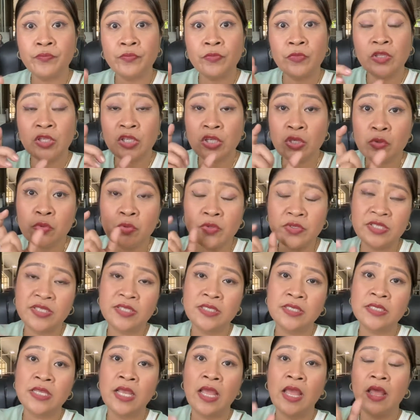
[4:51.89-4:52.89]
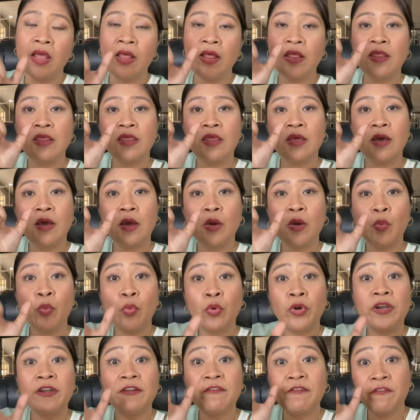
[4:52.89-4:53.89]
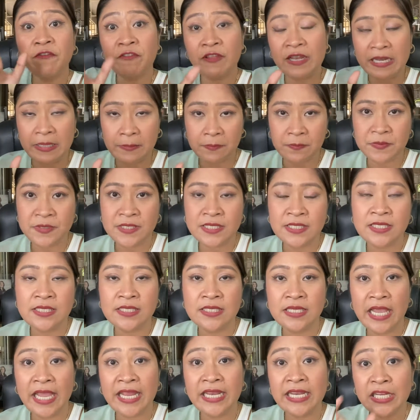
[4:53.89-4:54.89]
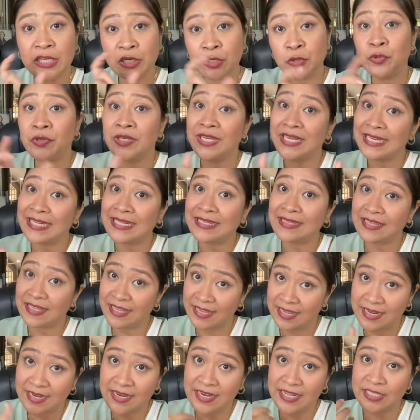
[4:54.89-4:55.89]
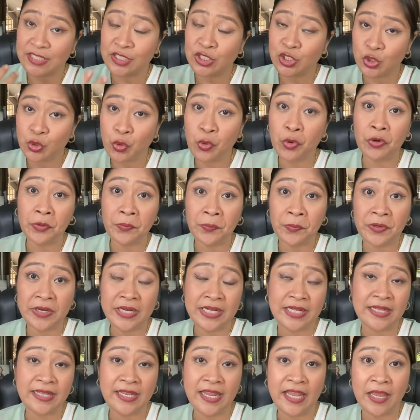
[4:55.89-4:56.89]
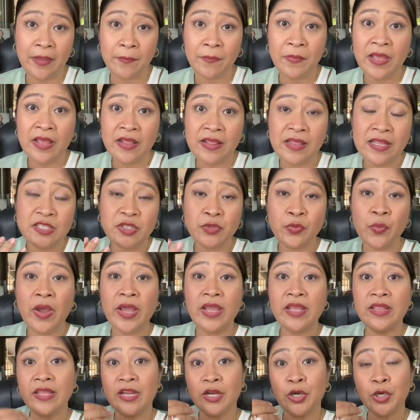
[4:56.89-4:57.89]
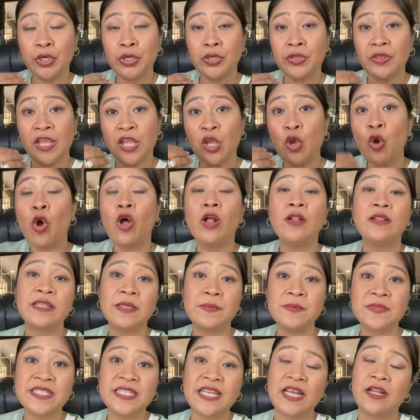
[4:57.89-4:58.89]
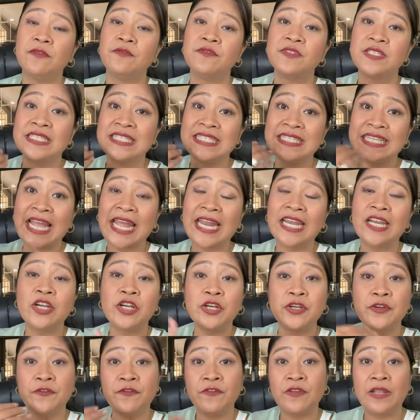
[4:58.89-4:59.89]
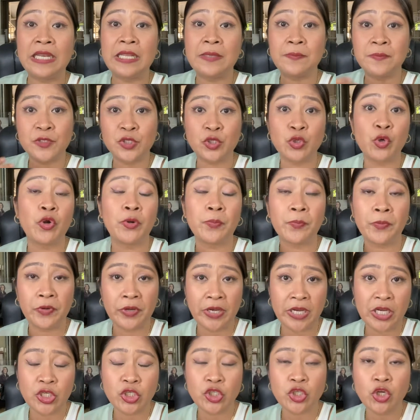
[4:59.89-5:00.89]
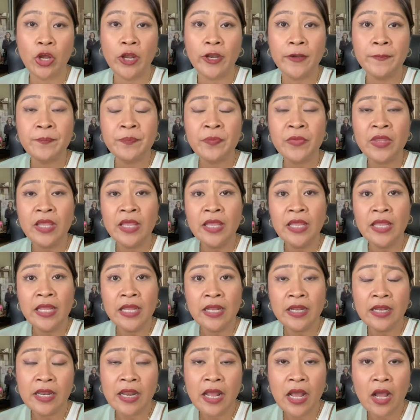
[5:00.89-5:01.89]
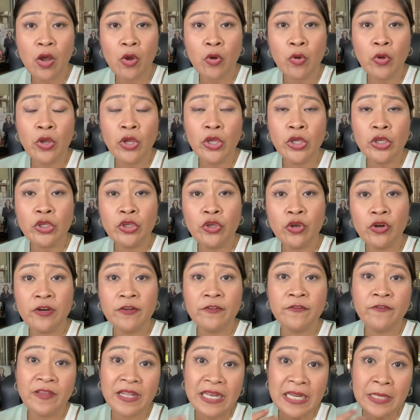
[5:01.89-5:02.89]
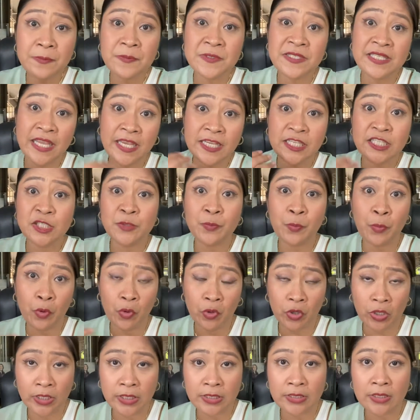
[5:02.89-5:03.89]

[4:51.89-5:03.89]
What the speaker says: use the word Philips and included it in its corporate name. That's why they call themselves Standard Philips Corporation. Now, your Philips Export,